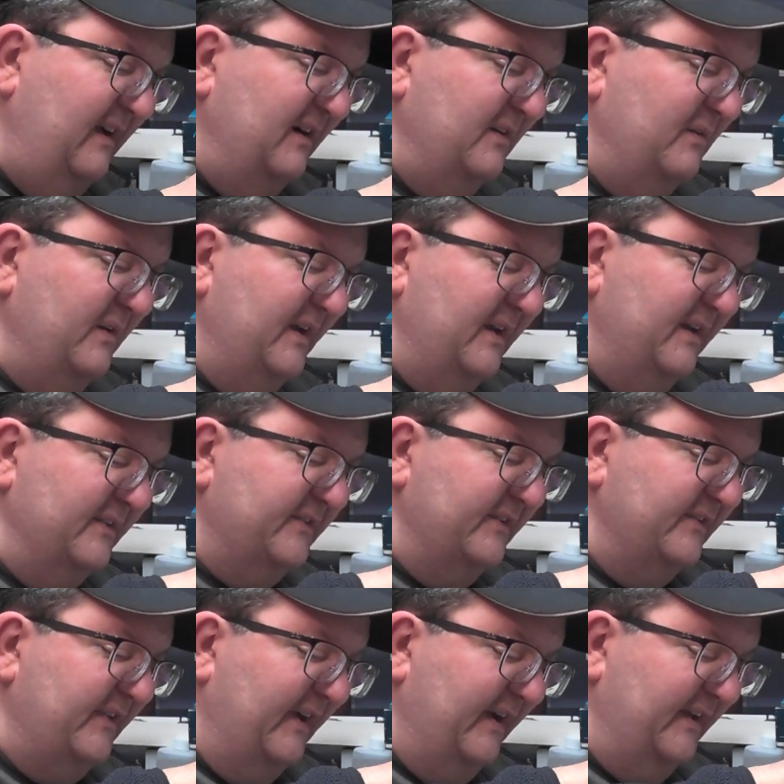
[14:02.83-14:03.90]
What else
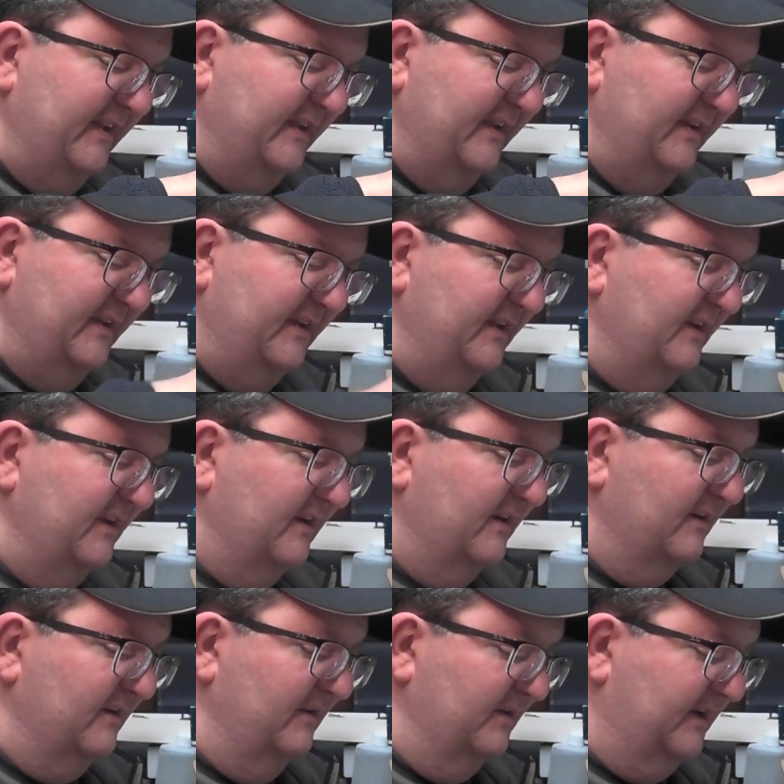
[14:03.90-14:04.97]
is hiding in here?
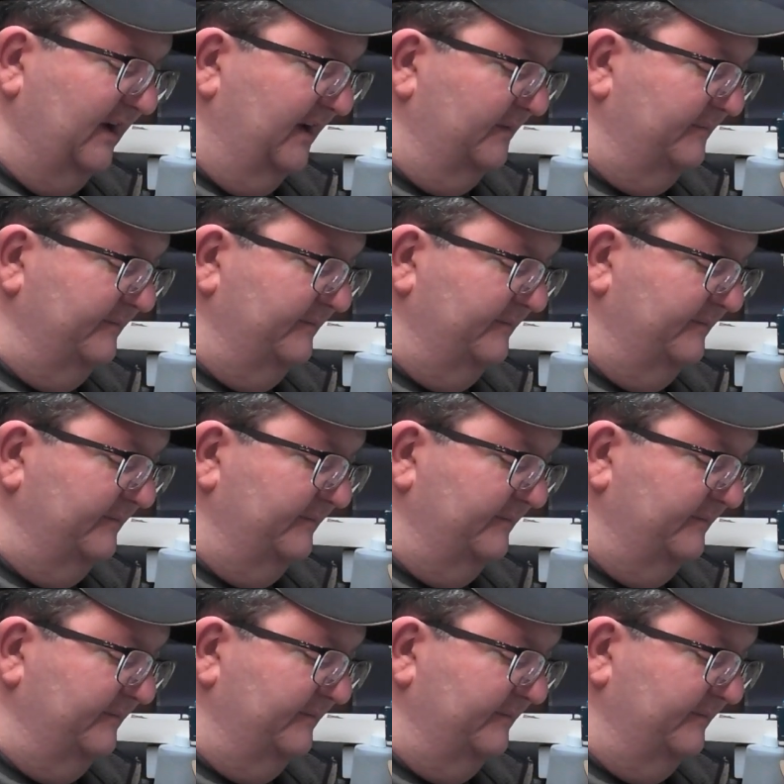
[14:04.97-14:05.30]
Okay.